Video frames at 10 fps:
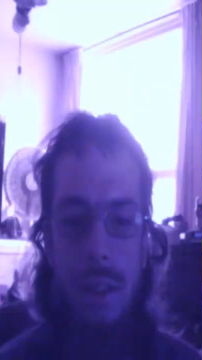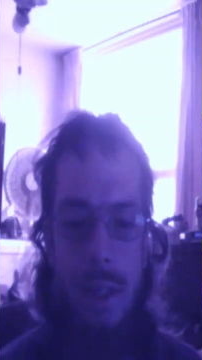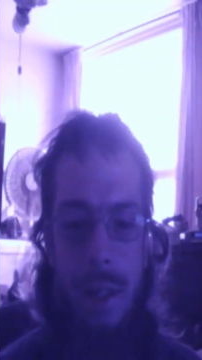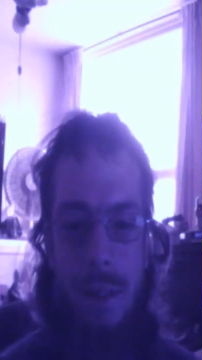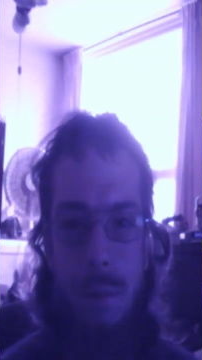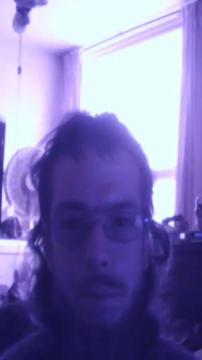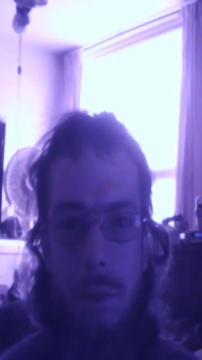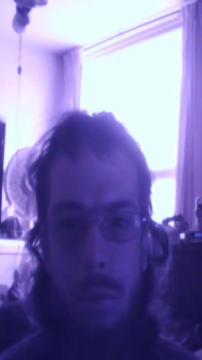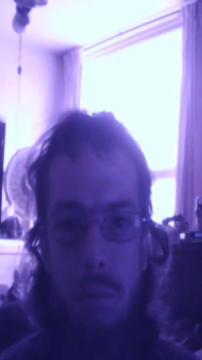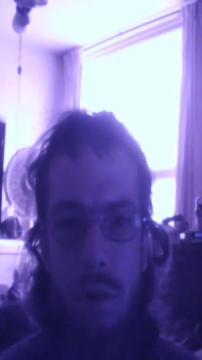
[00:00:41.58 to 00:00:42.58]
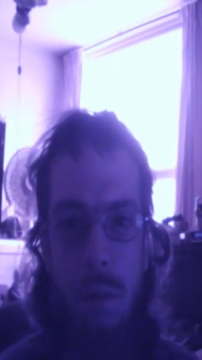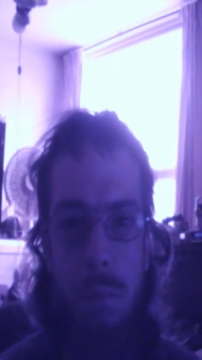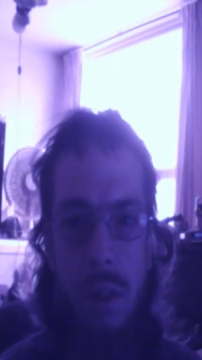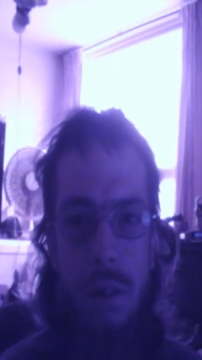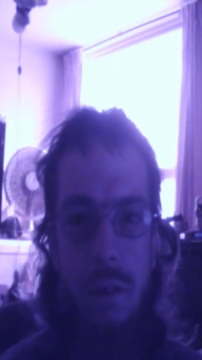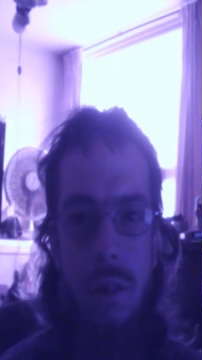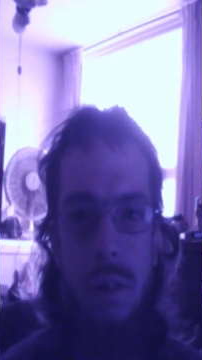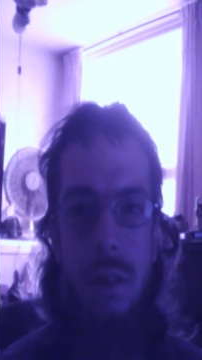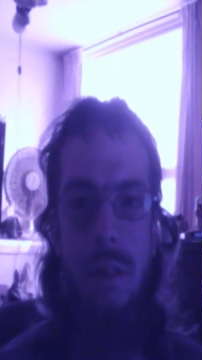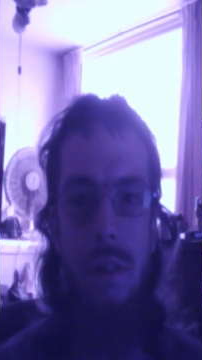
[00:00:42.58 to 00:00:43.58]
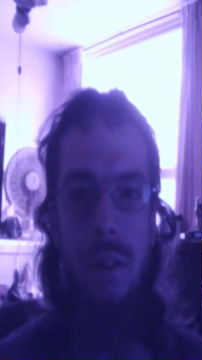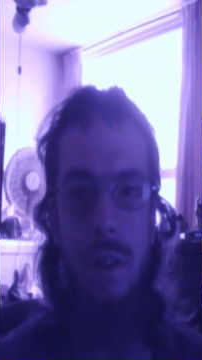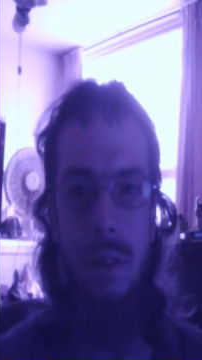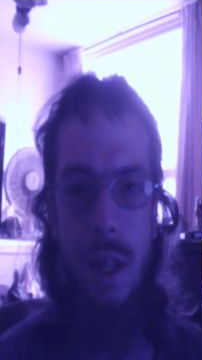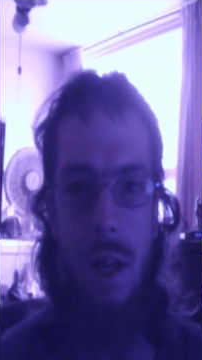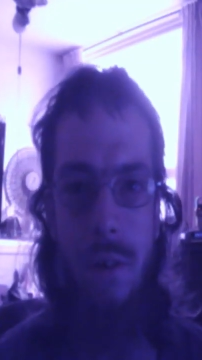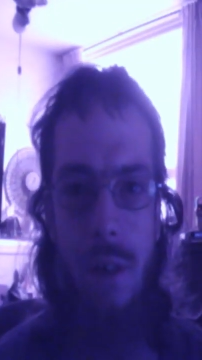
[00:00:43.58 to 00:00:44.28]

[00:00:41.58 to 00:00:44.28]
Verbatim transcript: And it's a bit of a problem, you know? Now,